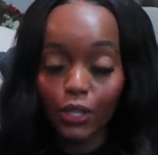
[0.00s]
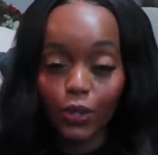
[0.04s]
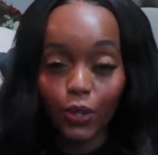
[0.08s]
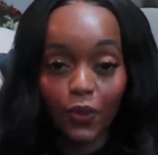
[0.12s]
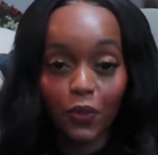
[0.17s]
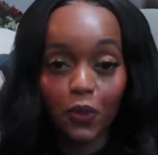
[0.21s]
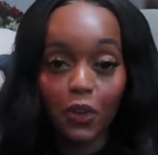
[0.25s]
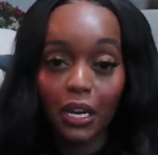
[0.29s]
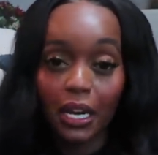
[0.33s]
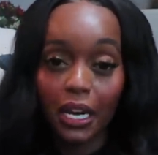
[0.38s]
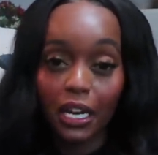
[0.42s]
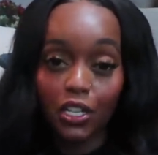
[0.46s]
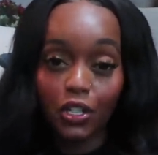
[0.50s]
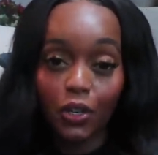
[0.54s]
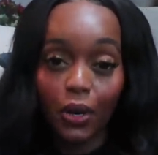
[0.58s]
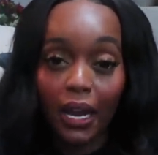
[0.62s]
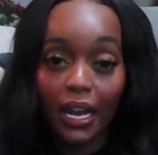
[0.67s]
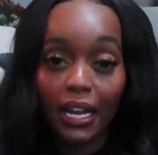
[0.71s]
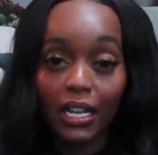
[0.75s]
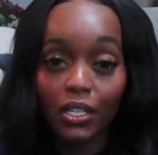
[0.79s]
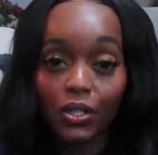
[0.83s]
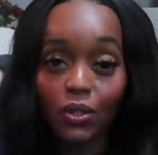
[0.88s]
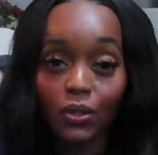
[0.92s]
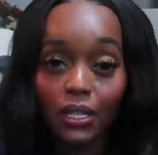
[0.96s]
so if you can get your
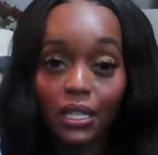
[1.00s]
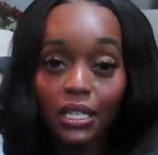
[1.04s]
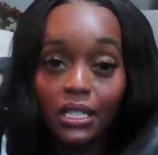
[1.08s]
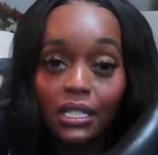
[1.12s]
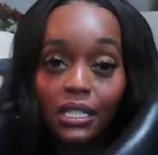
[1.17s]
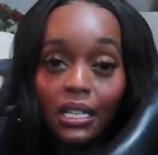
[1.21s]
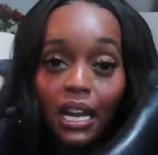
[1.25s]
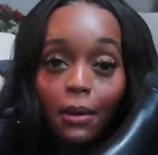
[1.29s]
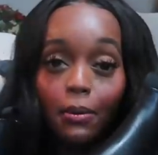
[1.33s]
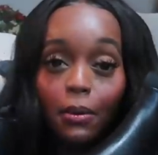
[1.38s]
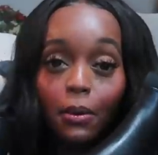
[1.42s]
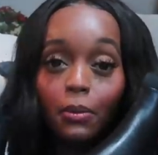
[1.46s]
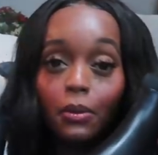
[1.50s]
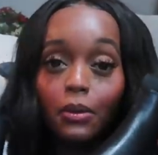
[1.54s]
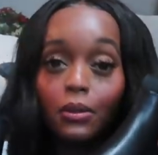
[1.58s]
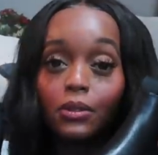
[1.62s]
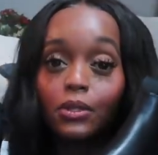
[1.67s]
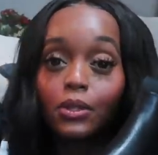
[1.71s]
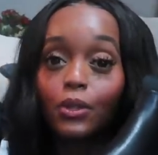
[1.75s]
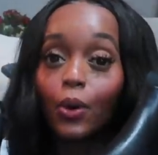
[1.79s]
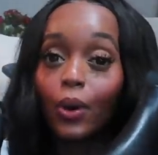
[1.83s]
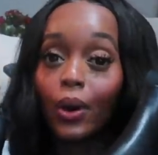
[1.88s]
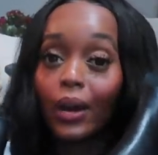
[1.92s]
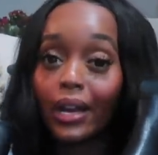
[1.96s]
hands on these type of
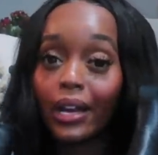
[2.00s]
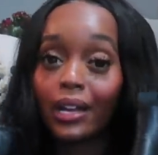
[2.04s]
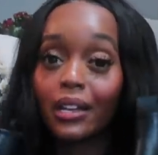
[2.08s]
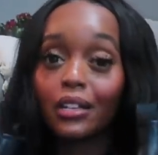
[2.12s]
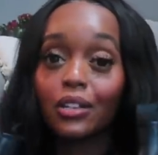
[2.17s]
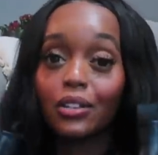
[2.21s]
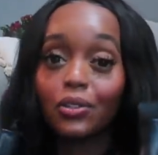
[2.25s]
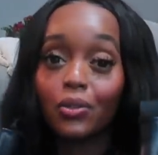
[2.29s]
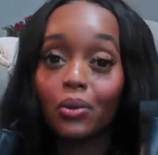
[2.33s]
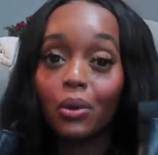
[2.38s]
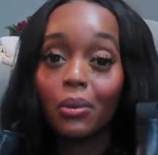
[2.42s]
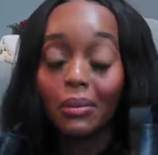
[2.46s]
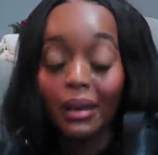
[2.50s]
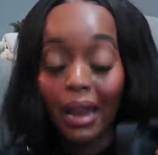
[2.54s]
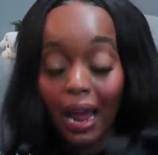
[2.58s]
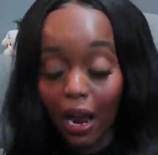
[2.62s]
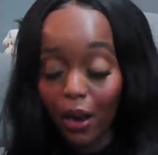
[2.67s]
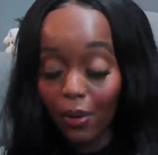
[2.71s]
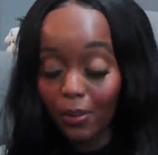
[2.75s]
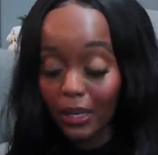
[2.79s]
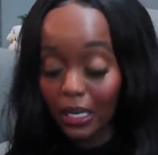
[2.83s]
boots, go ahead and do them now,